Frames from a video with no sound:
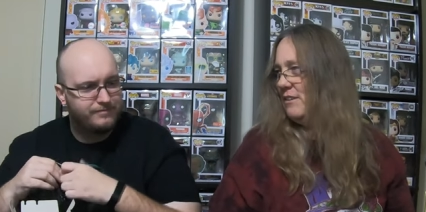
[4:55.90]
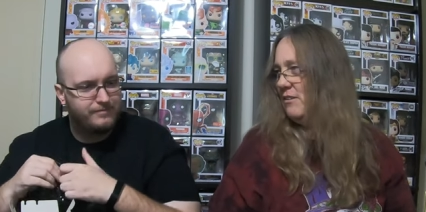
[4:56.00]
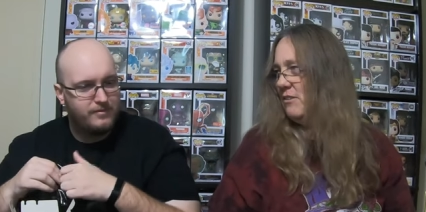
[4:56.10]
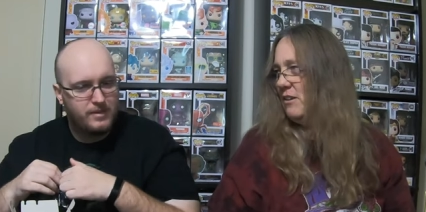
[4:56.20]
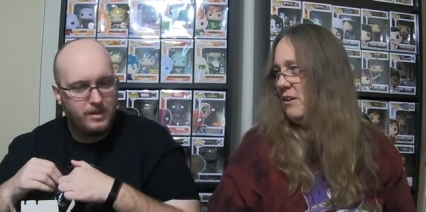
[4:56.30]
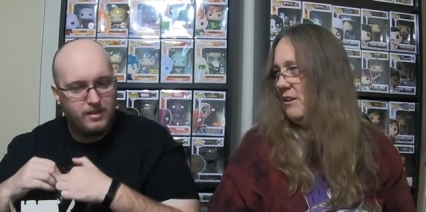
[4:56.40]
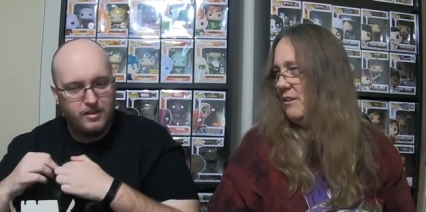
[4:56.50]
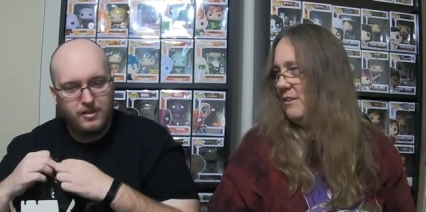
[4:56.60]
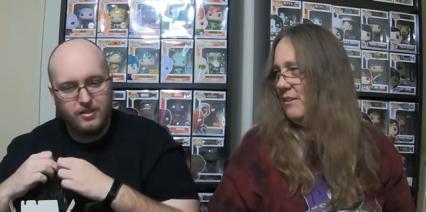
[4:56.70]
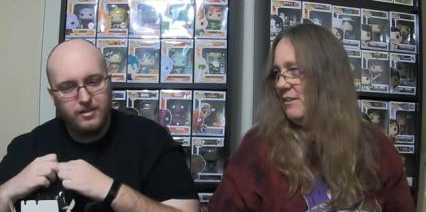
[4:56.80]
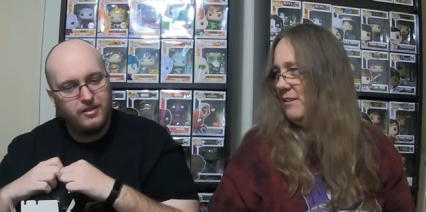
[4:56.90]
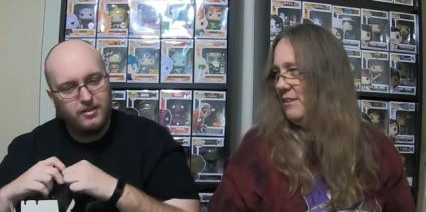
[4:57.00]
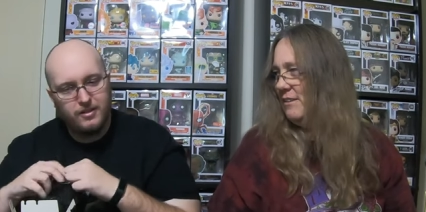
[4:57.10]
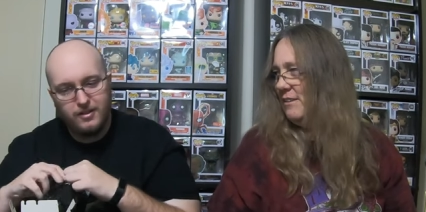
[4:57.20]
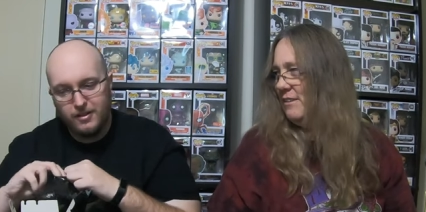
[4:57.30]
Speaker 1: Oh, God.
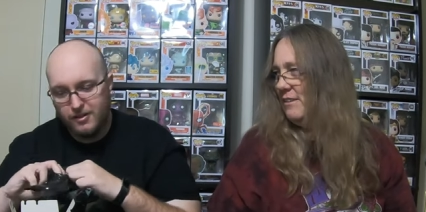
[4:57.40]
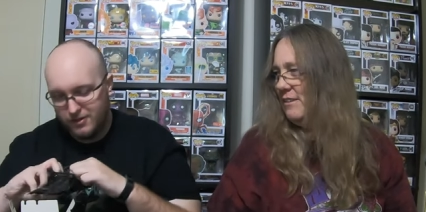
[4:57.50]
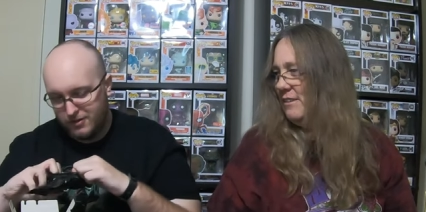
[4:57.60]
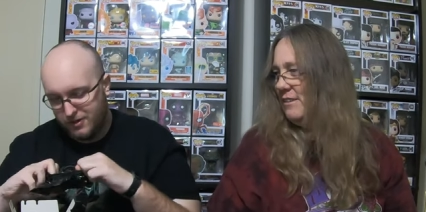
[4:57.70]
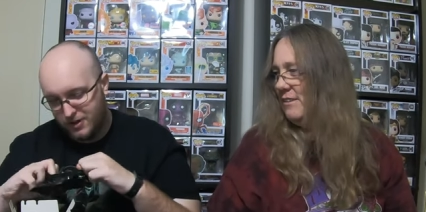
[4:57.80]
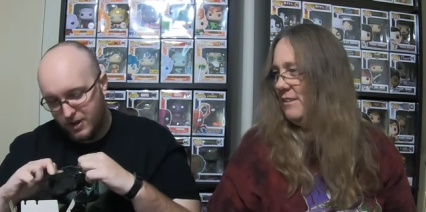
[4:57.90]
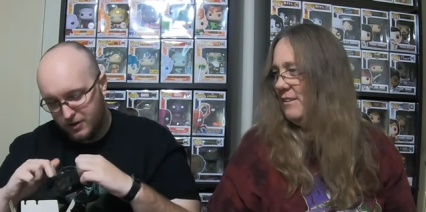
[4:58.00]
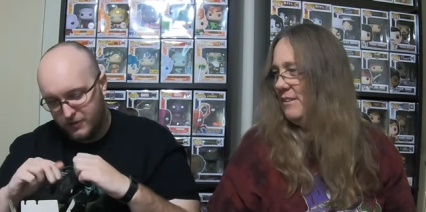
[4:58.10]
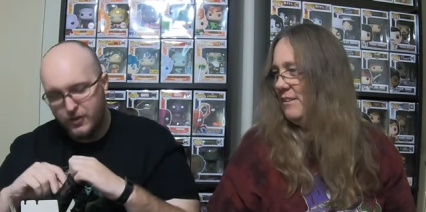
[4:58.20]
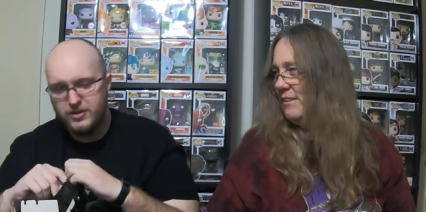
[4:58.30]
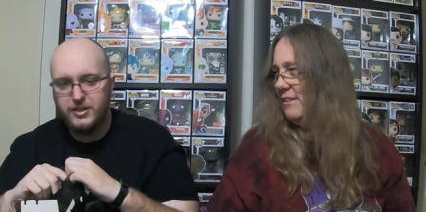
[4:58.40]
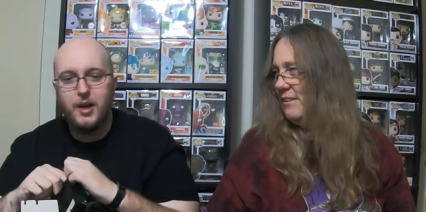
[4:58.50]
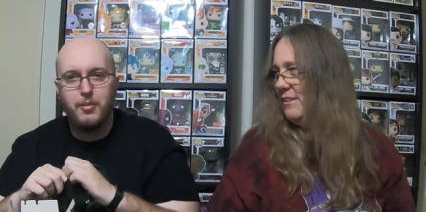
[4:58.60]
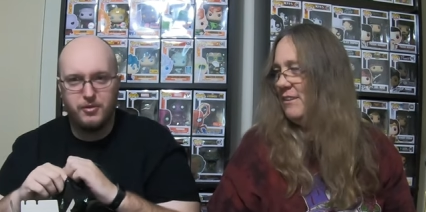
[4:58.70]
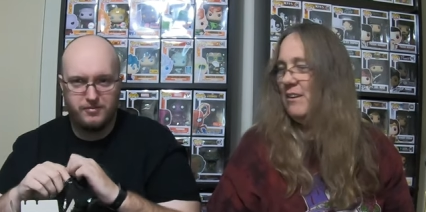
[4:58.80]
Got our
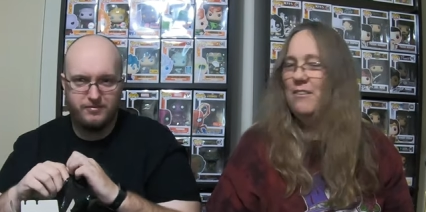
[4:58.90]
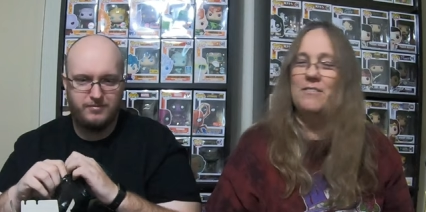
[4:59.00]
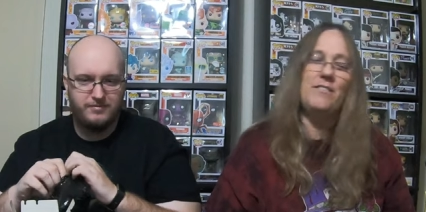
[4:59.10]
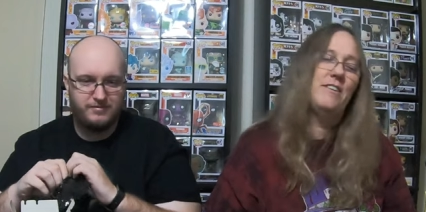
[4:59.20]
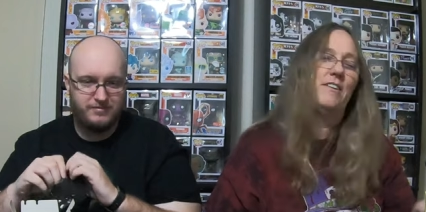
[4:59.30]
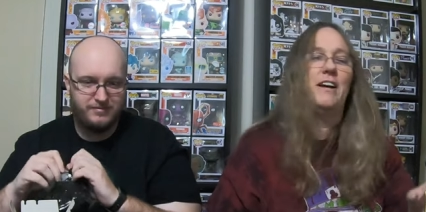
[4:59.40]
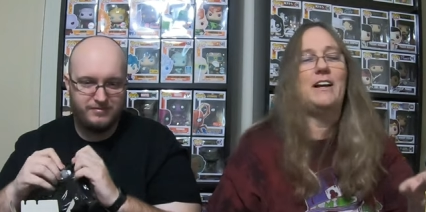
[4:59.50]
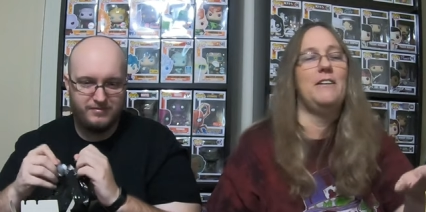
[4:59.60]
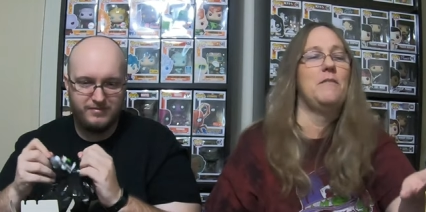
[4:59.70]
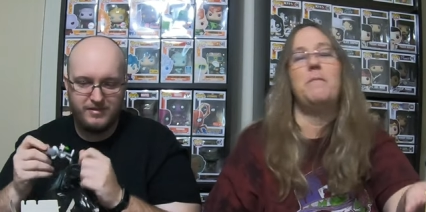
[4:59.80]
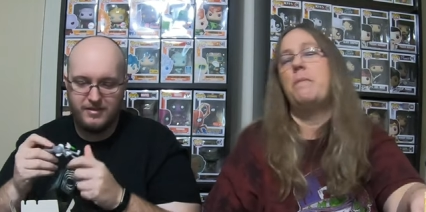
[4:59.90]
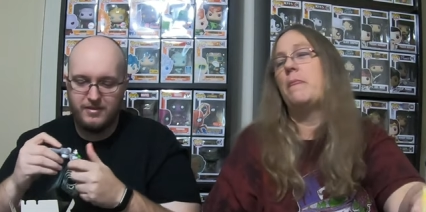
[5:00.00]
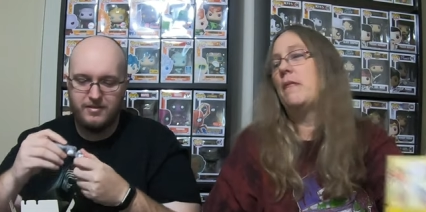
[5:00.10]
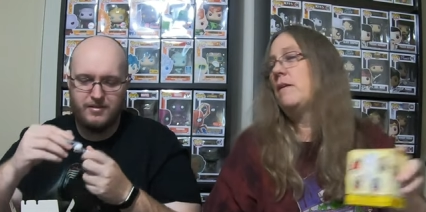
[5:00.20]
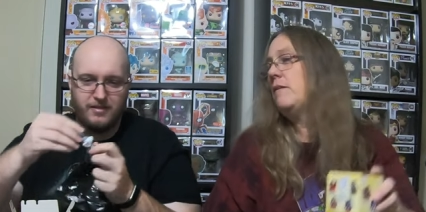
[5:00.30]
first double. Oh, okay.
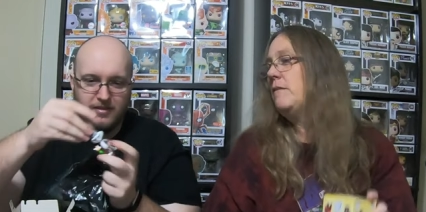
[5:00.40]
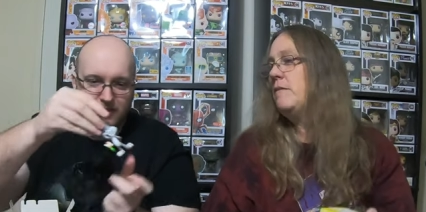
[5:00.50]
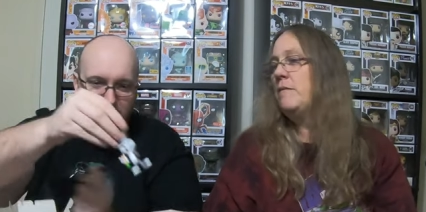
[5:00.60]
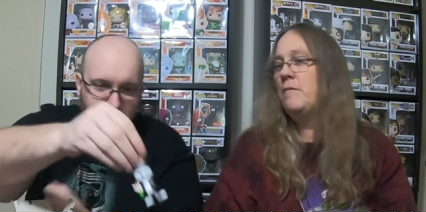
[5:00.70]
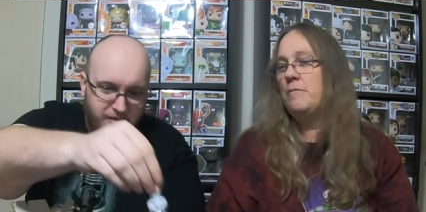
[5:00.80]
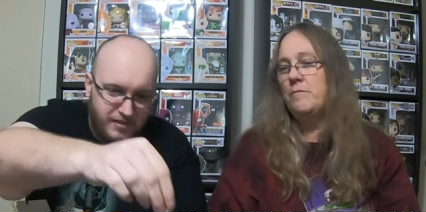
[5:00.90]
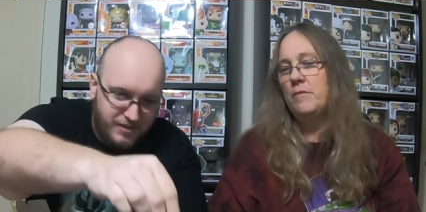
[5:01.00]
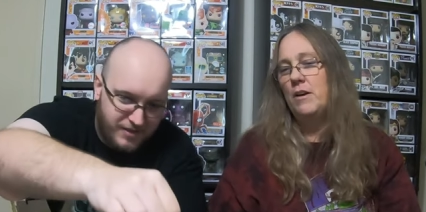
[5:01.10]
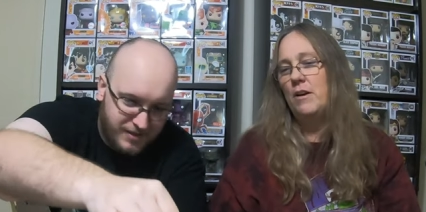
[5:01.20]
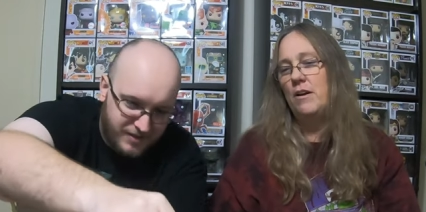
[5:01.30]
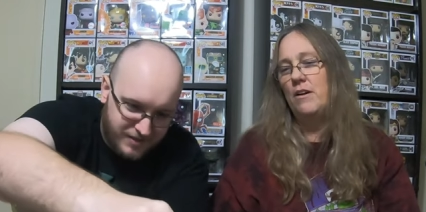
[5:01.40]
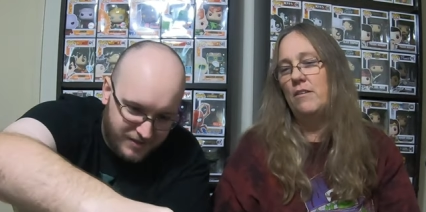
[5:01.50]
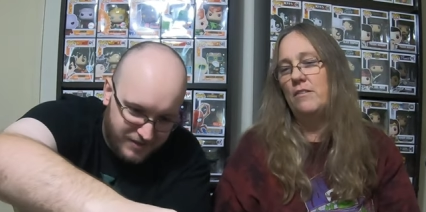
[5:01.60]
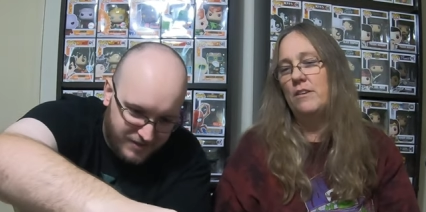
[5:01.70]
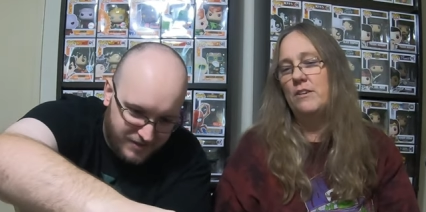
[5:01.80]

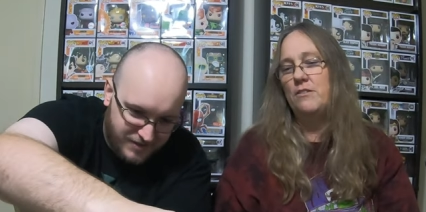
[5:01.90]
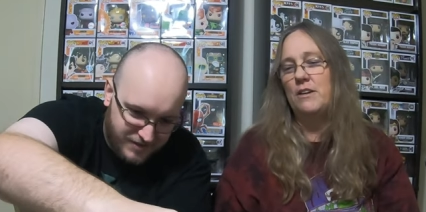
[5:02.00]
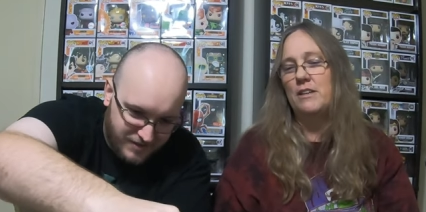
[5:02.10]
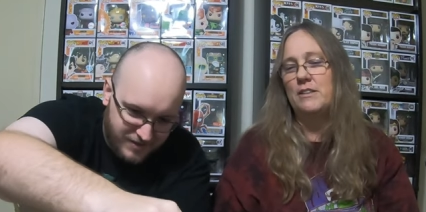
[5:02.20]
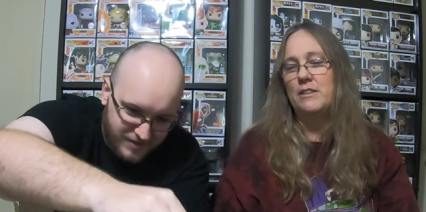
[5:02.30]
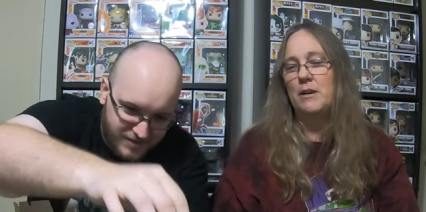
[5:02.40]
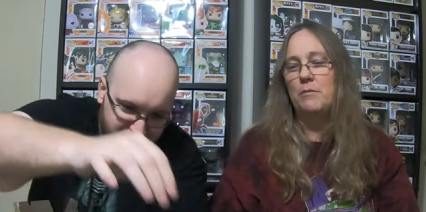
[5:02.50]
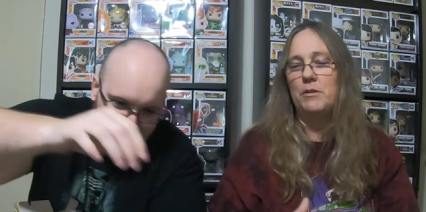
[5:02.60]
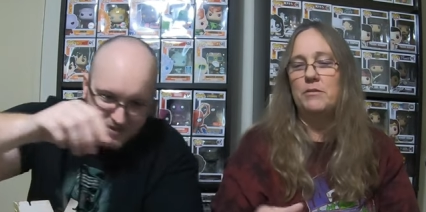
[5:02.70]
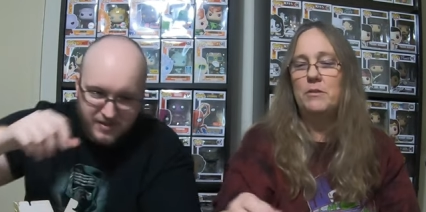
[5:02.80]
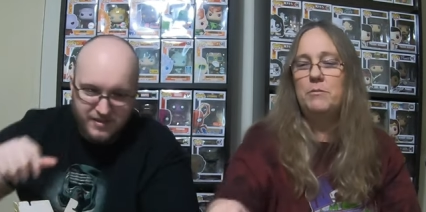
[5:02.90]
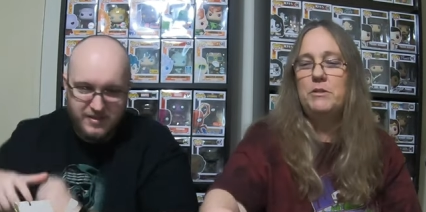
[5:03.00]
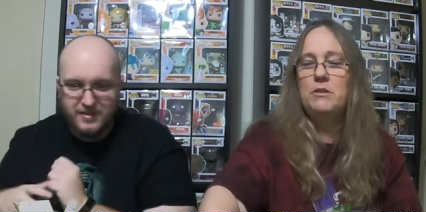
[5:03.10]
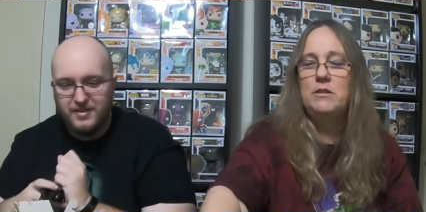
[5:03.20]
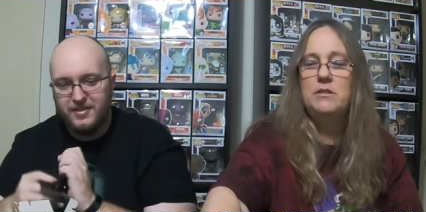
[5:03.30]
Speaker 2: Oh, and you got the double.
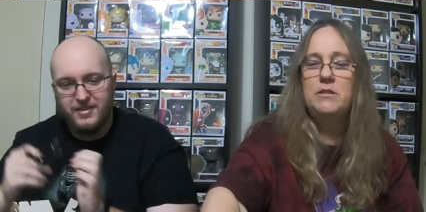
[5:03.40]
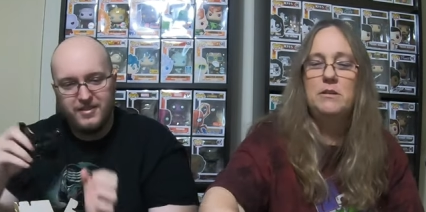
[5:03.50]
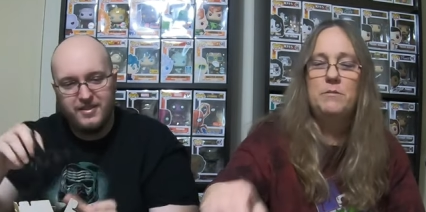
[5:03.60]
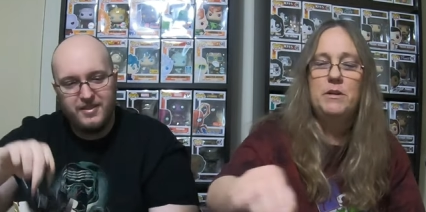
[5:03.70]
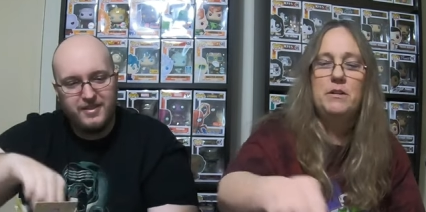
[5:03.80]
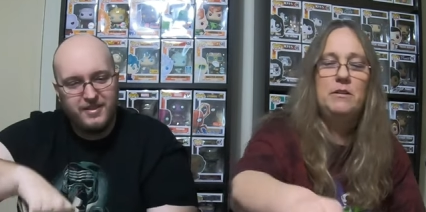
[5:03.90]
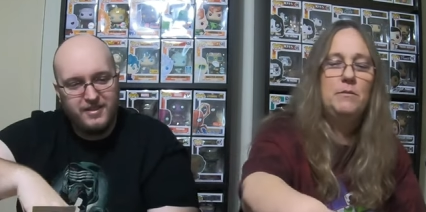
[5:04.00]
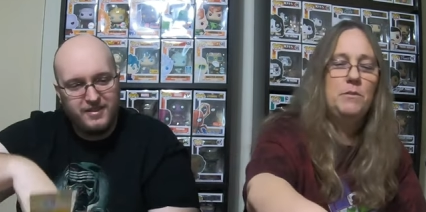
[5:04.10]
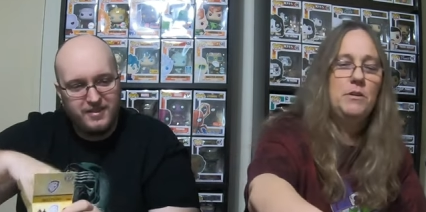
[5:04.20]
Don't be trying to steal my little